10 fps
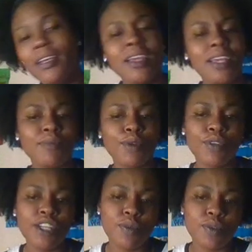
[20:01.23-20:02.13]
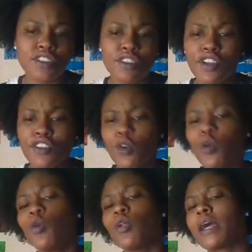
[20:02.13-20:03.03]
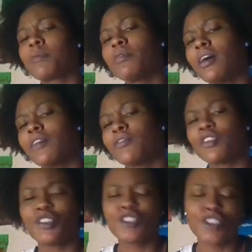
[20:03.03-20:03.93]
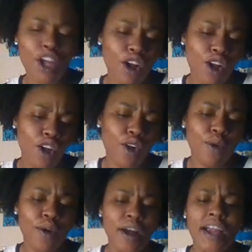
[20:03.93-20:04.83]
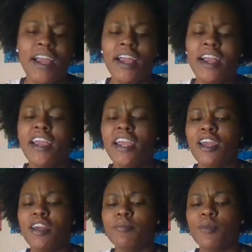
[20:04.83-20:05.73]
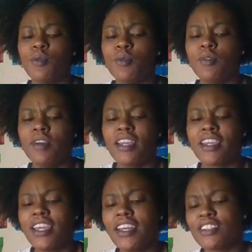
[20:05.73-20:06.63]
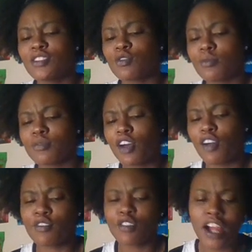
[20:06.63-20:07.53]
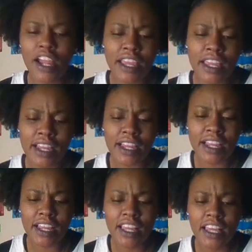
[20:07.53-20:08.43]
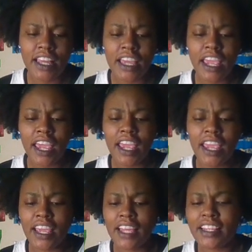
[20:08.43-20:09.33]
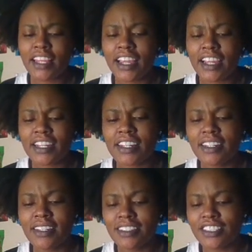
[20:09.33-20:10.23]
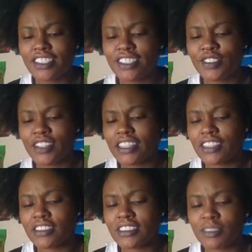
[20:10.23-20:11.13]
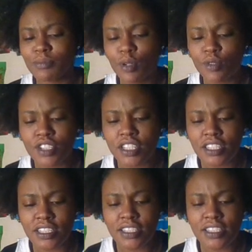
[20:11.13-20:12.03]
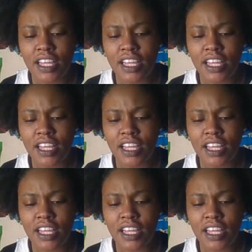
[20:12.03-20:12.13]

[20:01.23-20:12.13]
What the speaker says: and Monique was still on the whole like plot with the show, and And Candace storms off crying. And, like, she just feels like there isn't emotions.